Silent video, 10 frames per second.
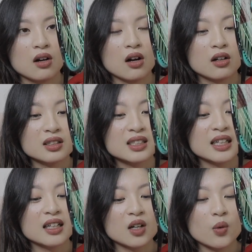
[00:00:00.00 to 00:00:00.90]
Honestly,
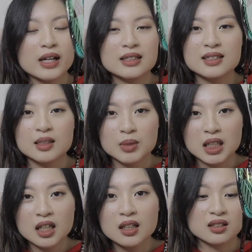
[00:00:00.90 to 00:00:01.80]
they're quite
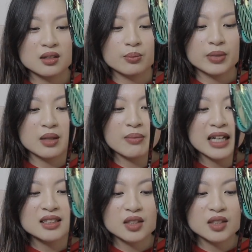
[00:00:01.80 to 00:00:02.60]
similar, but the main